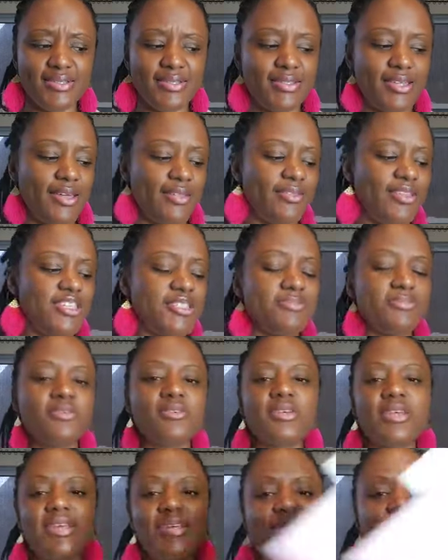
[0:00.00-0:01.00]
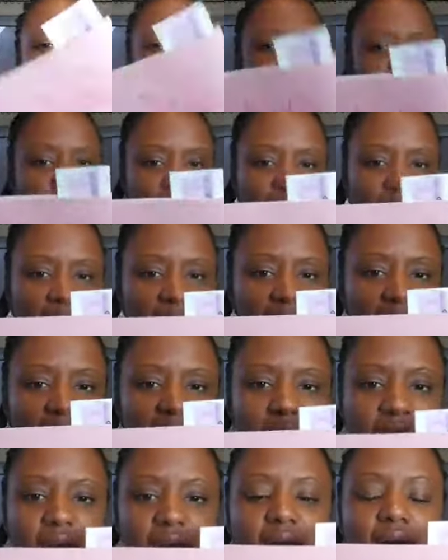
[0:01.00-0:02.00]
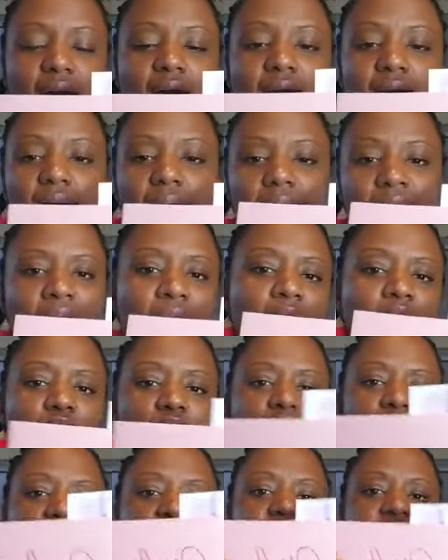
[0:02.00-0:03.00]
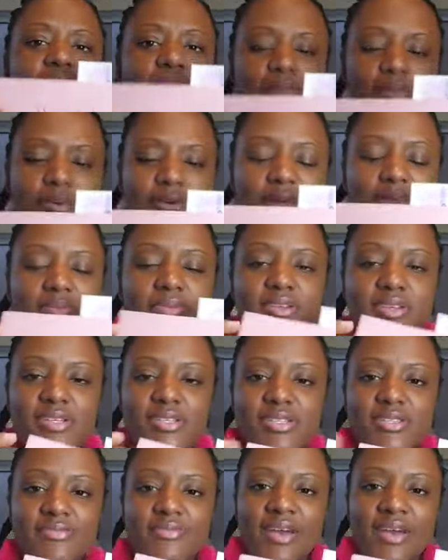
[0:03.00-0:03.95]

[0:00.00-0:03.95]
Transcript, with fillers: Now, this book is 18 um, dollars separately plus